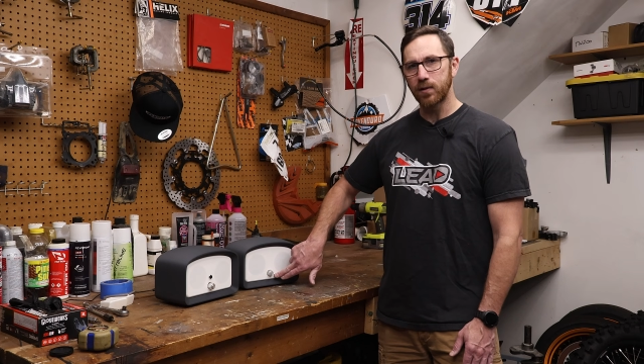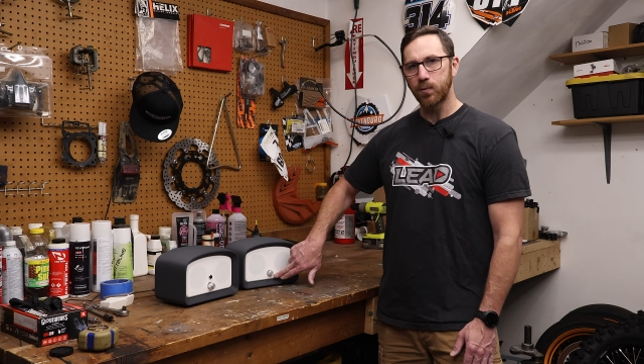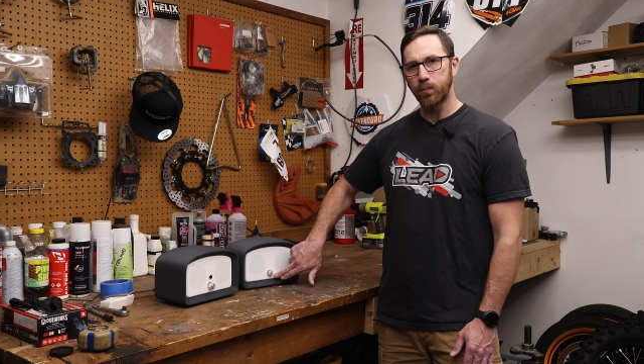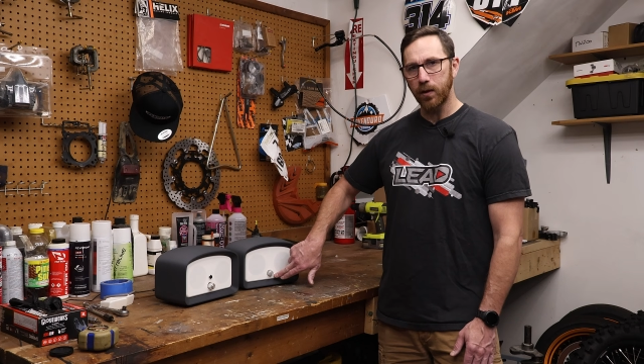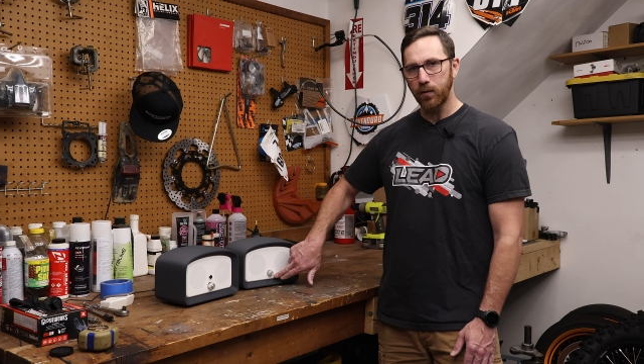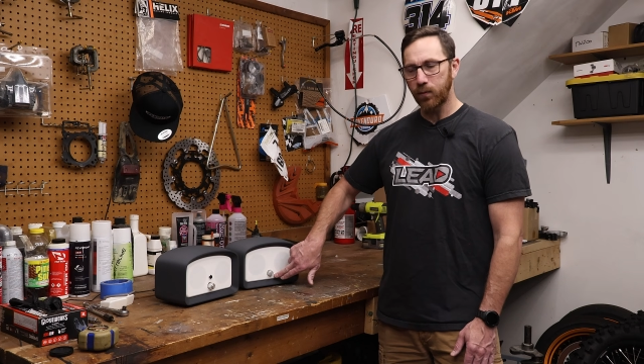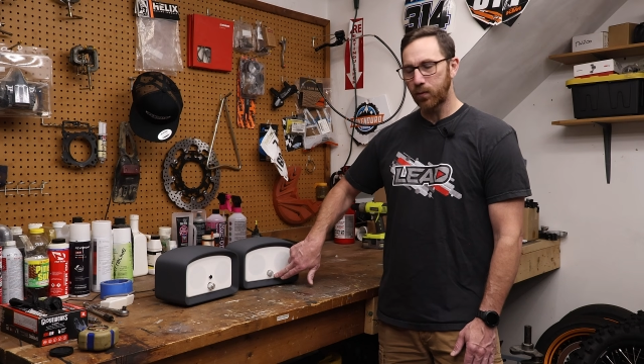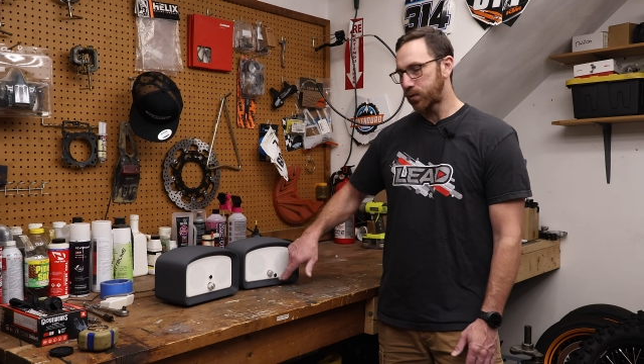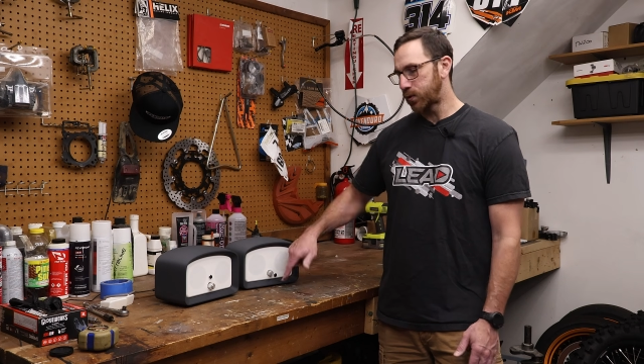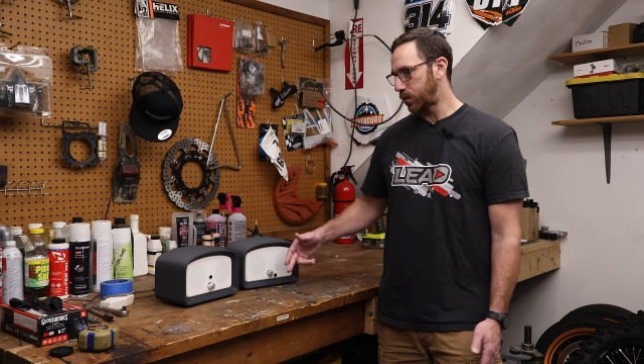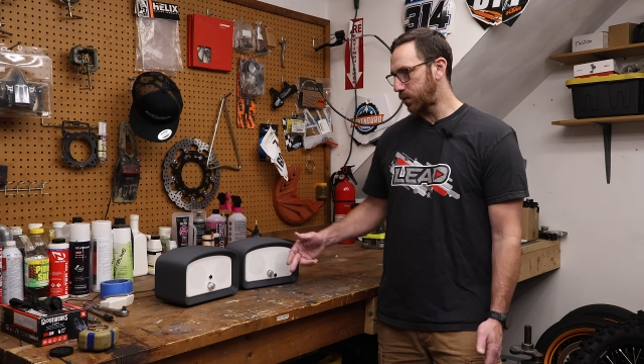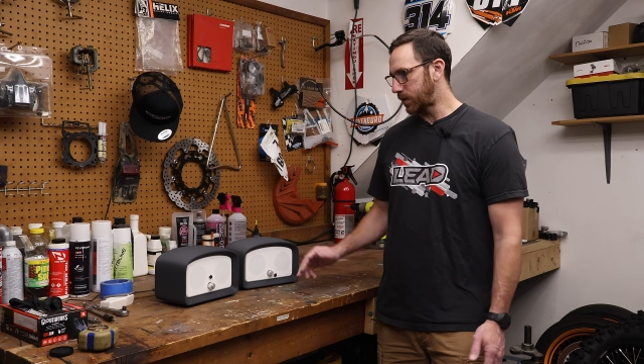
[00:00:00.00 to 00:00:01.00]
a spring
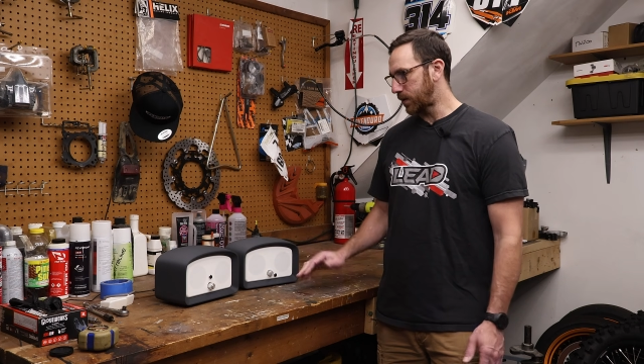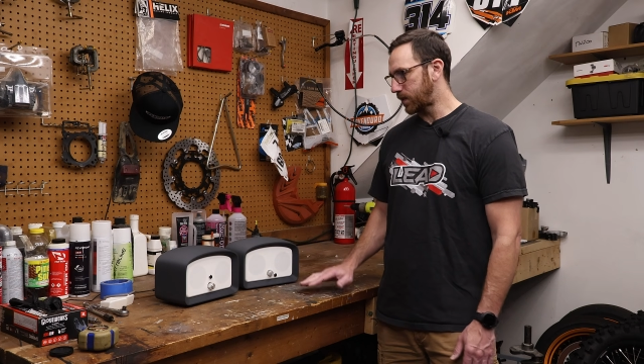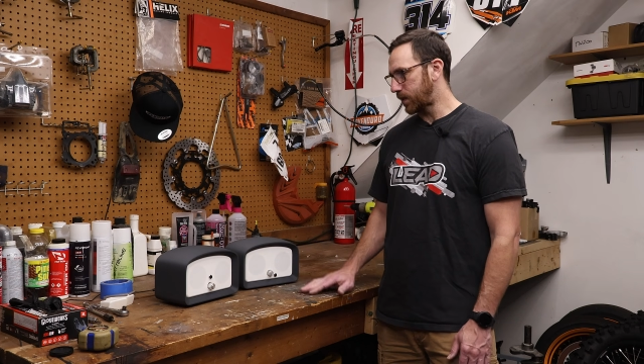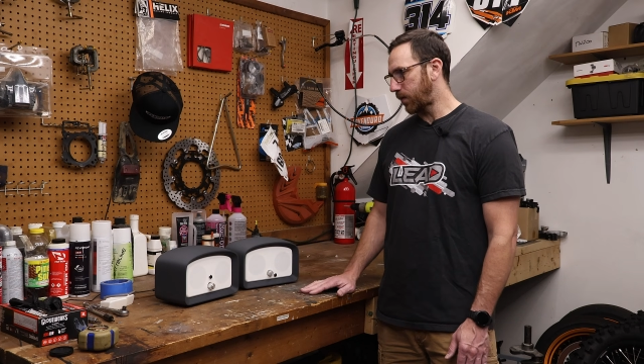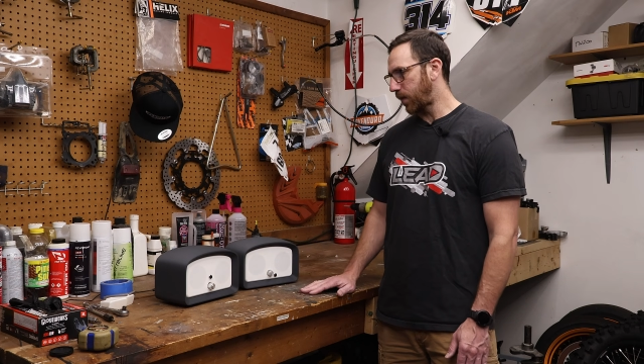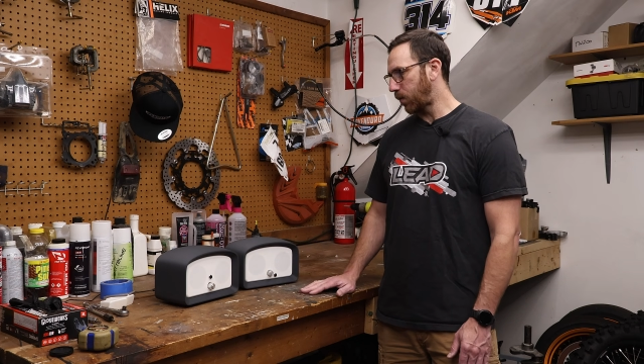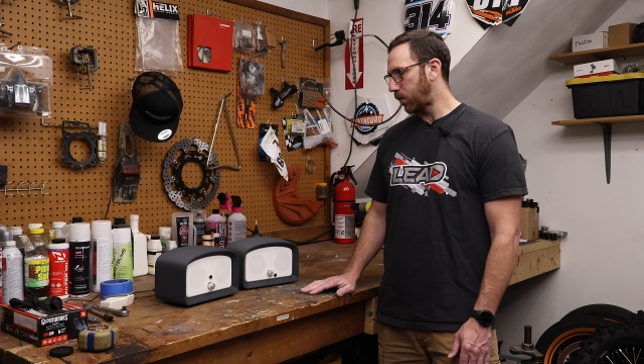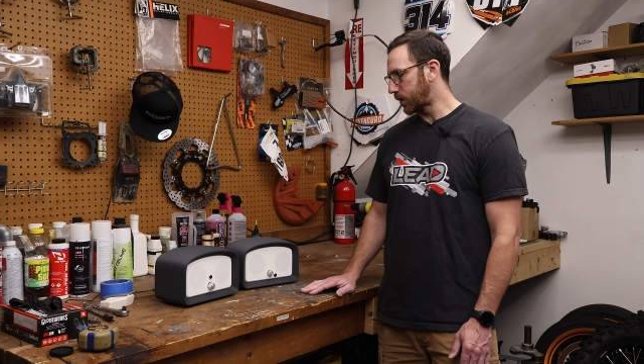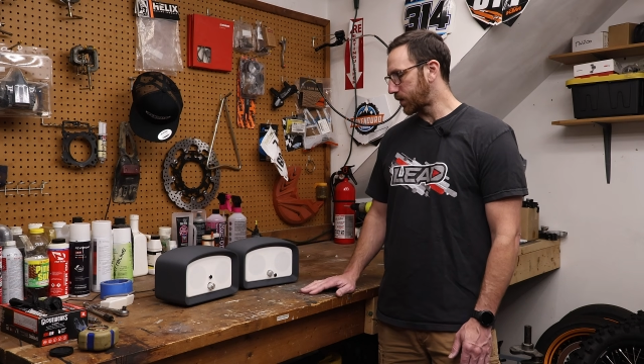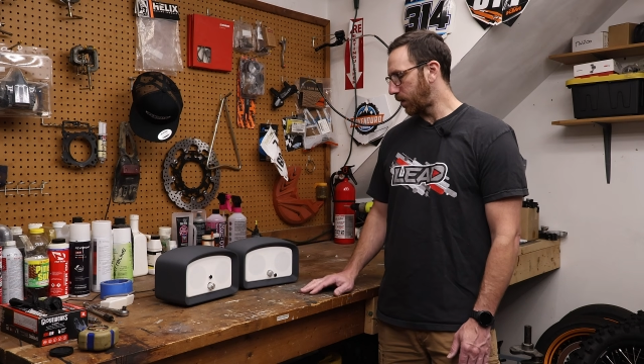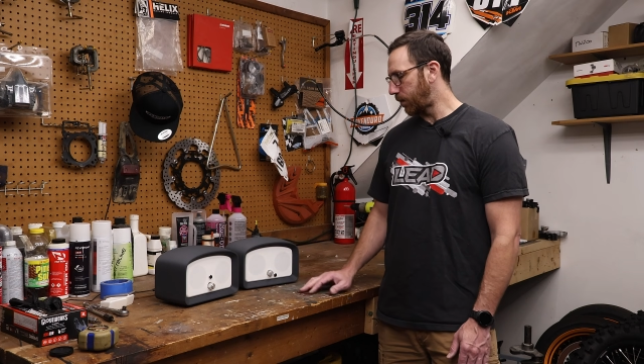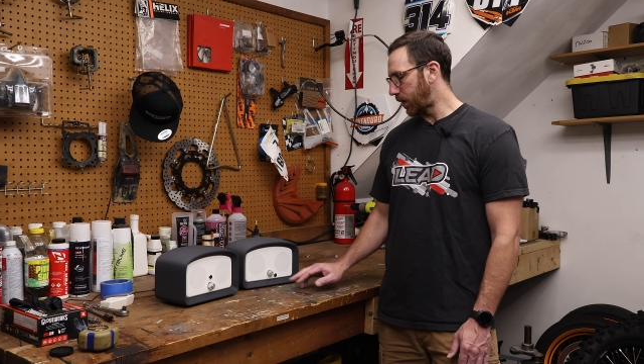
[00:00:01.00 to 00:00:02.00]
force to it to see if that
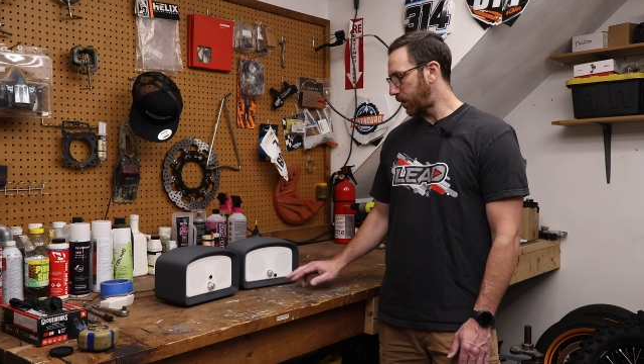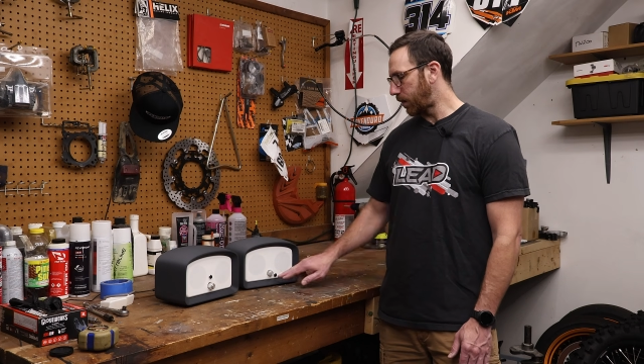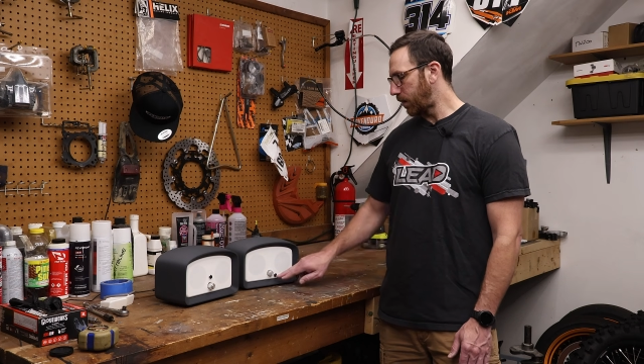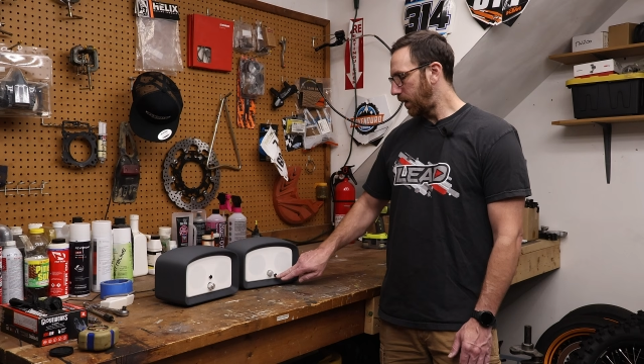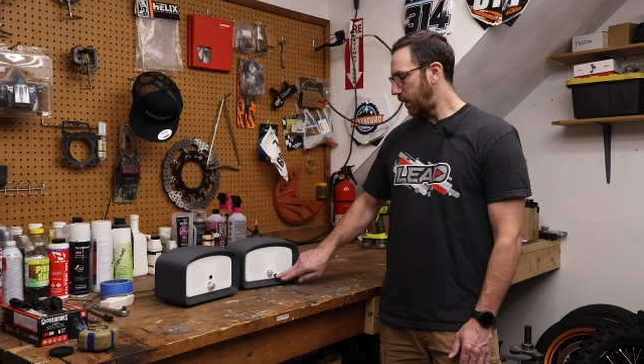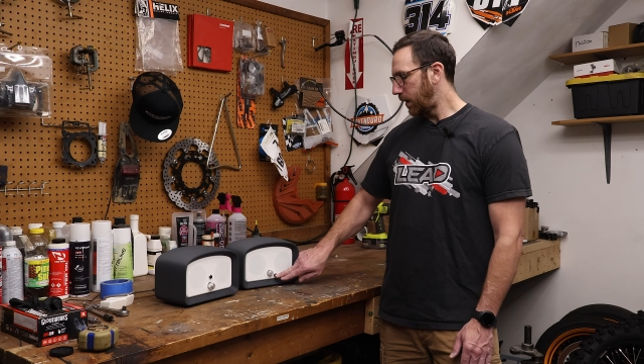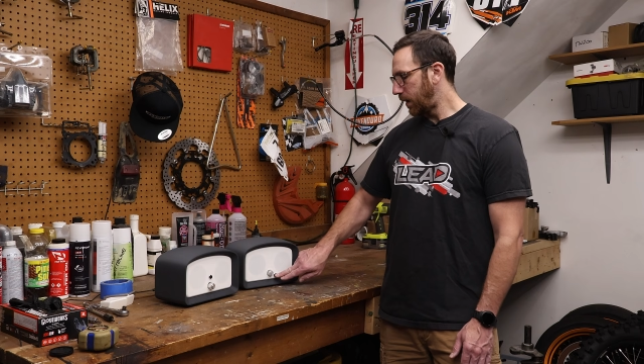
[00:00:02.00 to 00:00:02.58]
works out better.